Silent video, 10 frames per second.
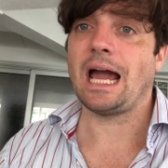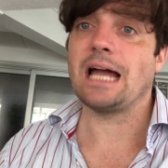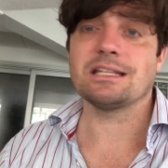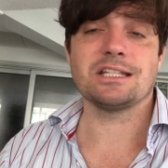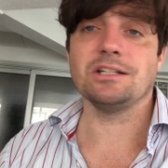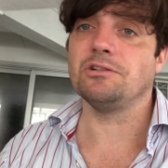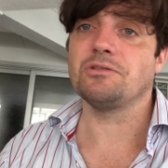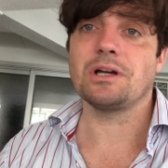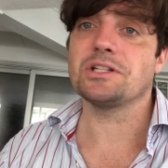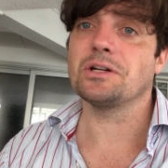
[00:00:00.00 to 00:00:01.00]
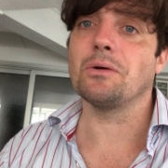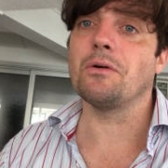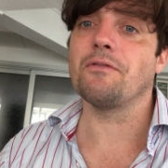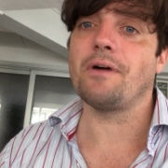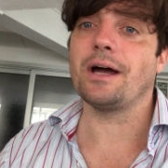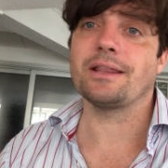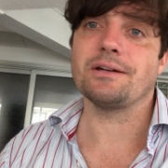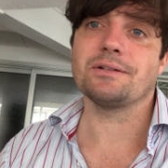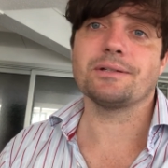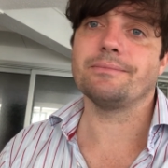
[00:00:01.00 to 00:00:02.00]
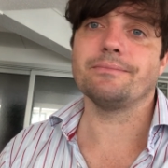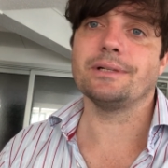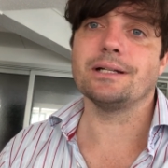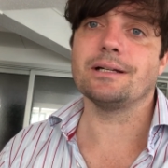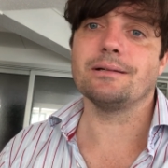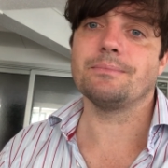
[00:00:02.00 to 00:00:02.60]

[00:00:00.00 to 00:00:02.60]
and still tries to glorify those uh,